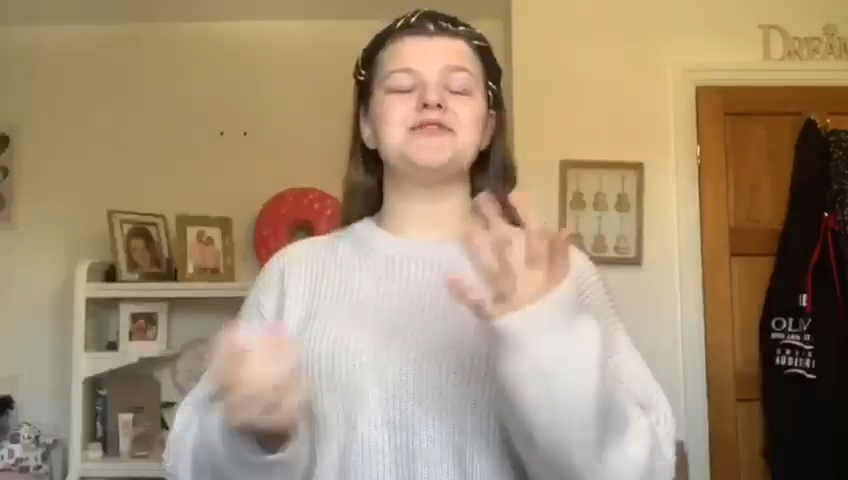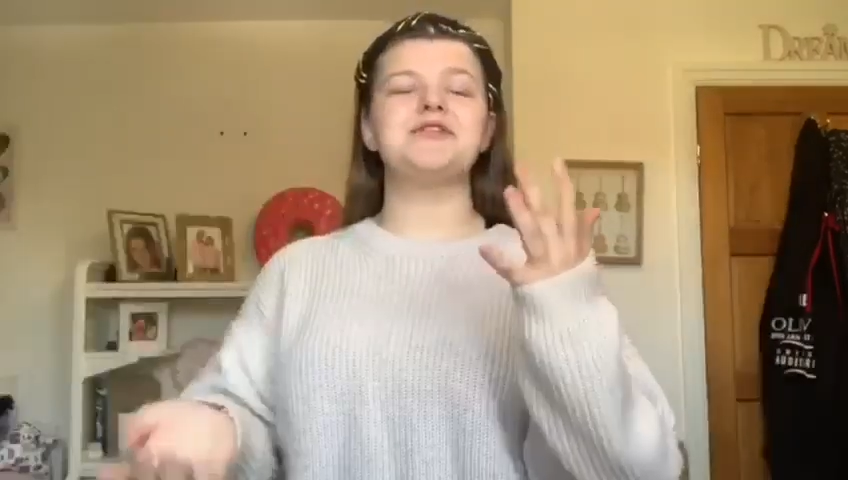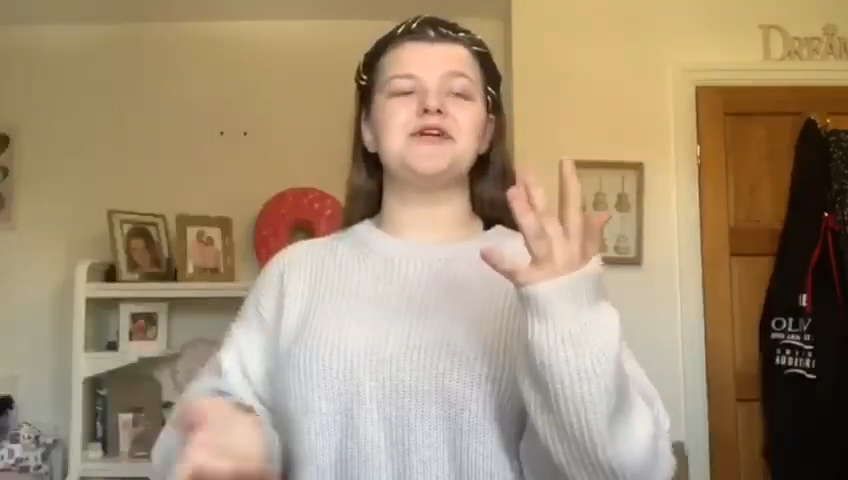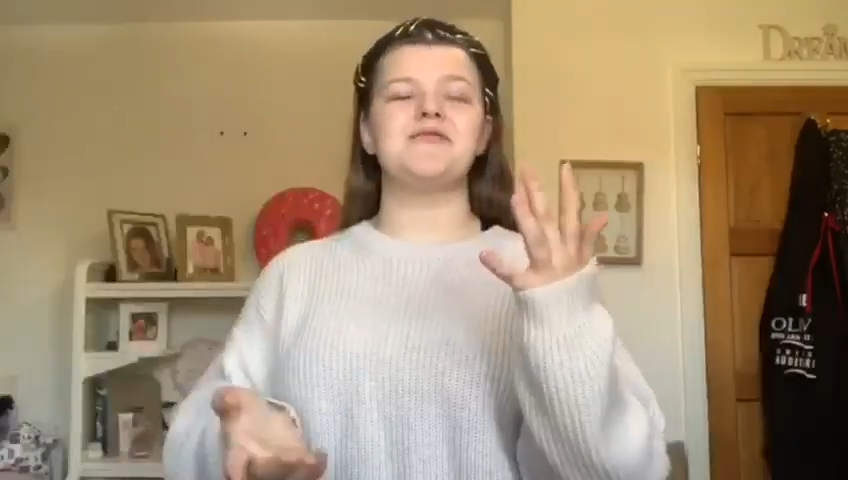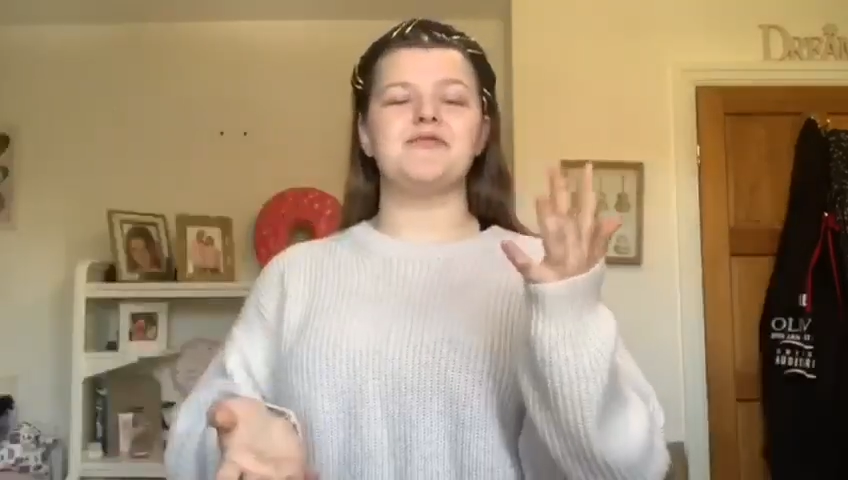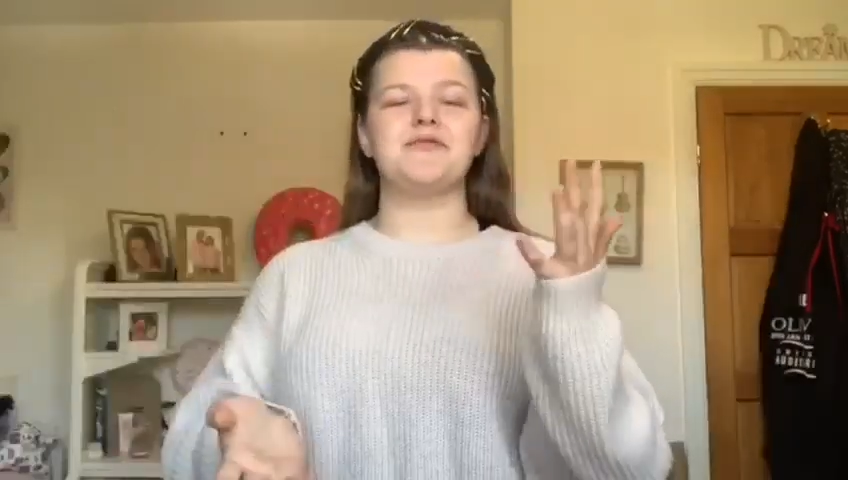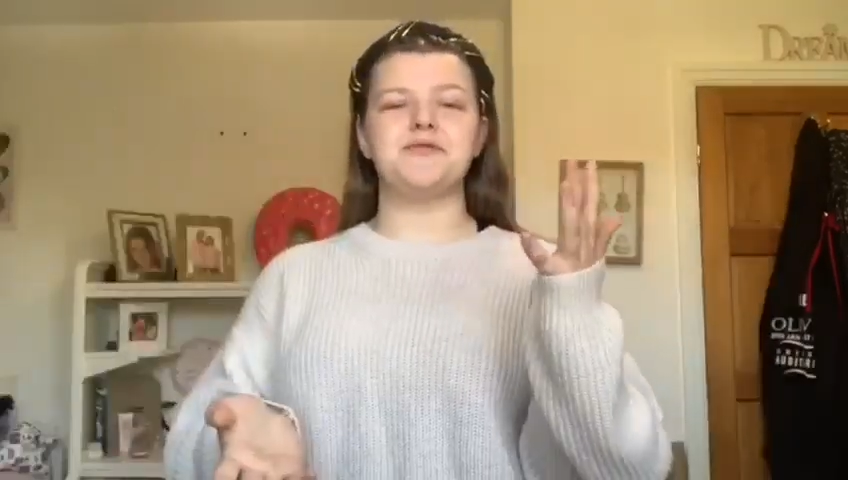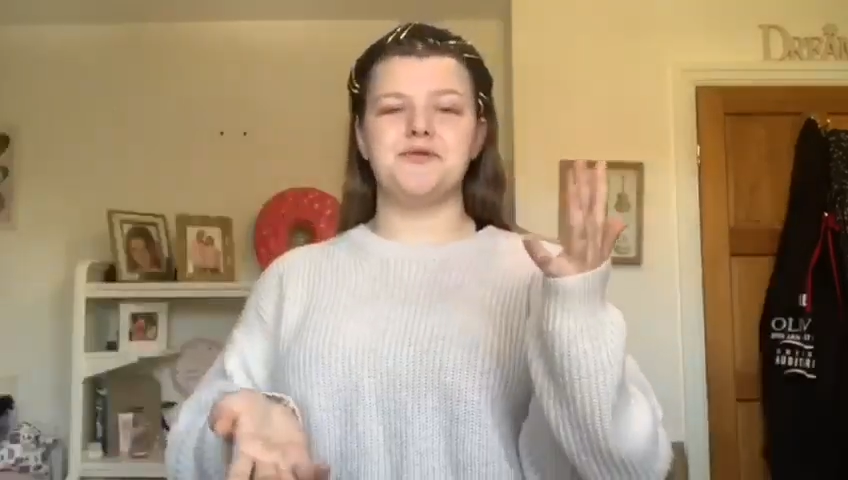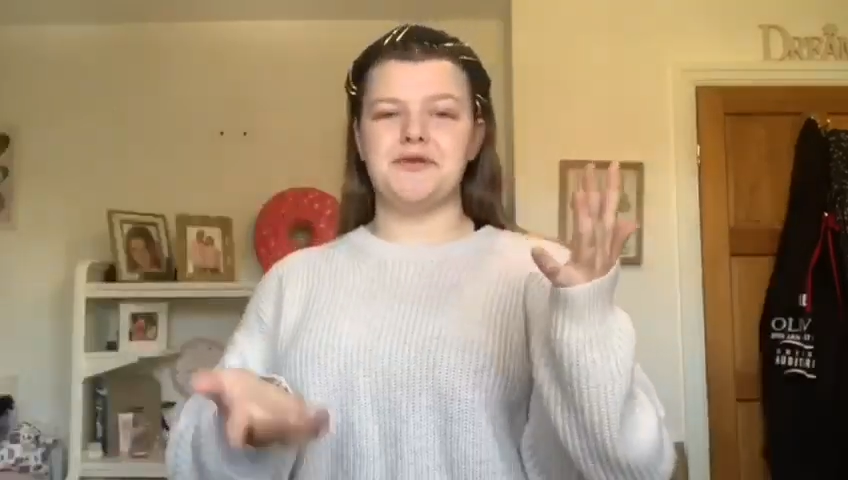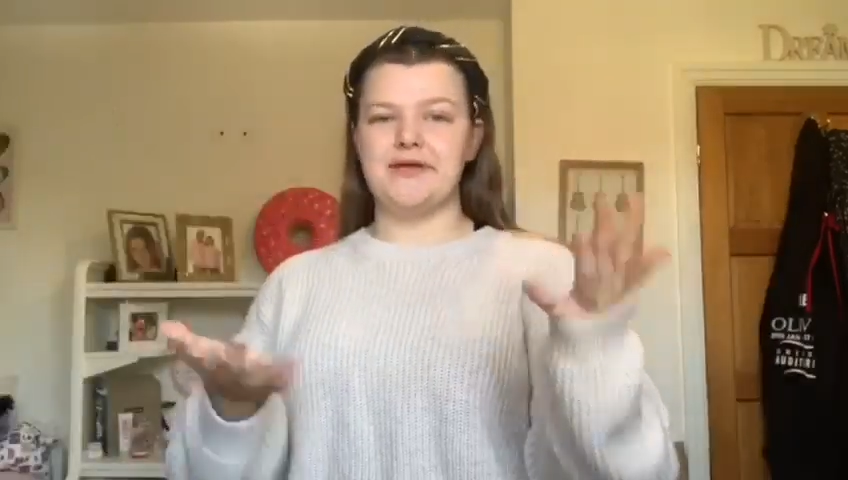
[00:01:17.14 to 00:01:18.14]
usually known for
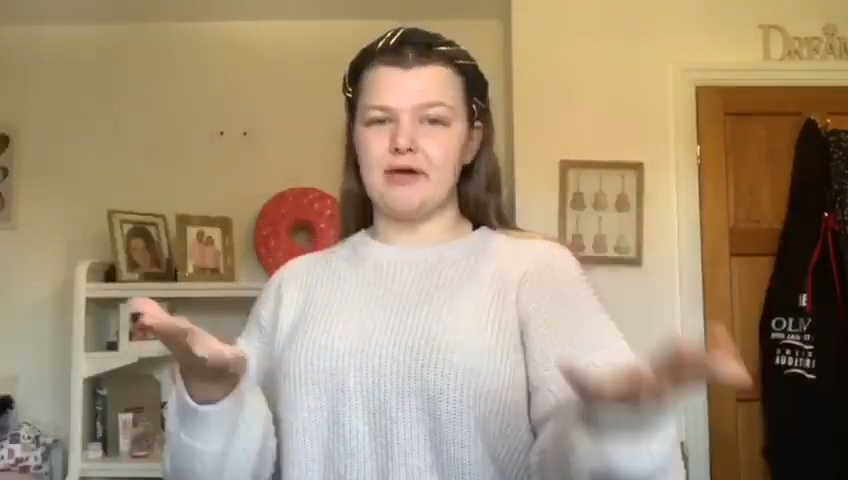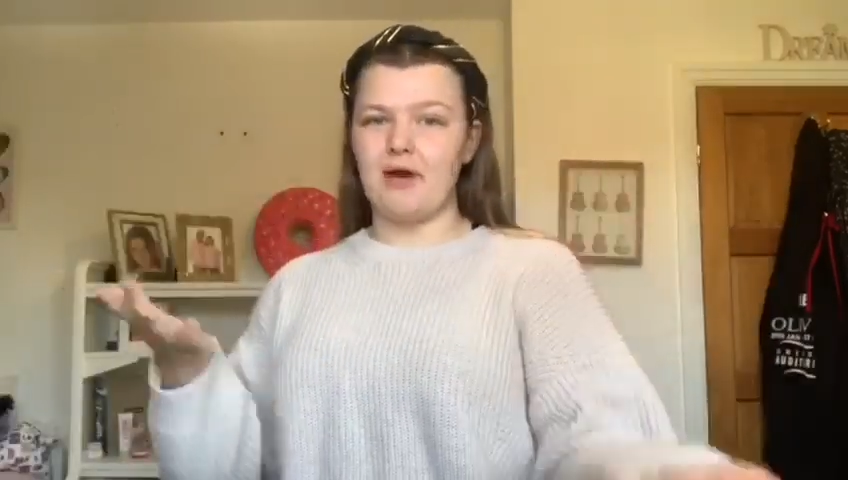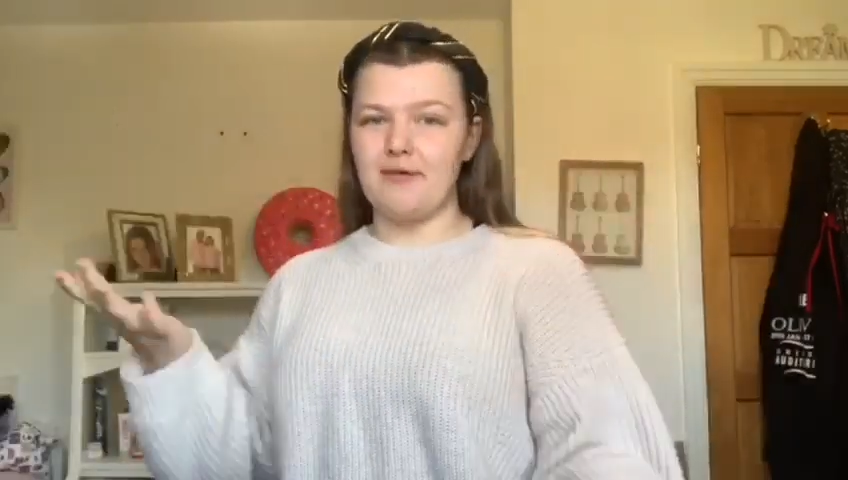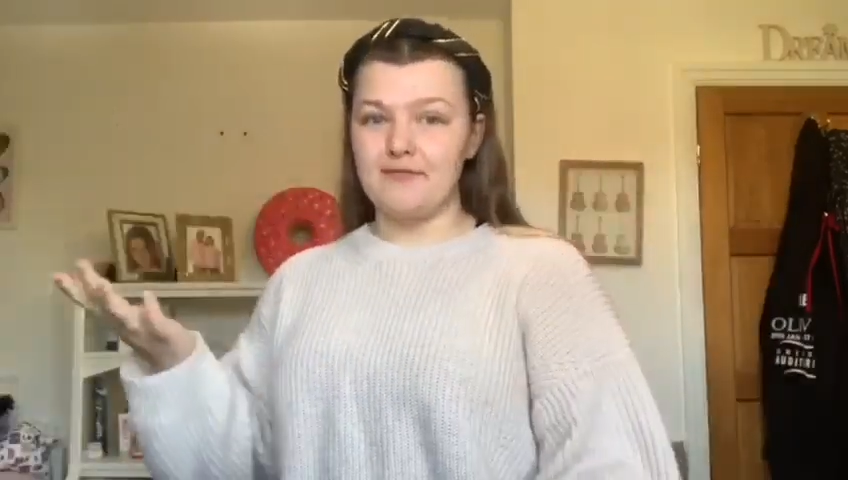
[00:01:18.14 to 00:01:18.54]
doing a lot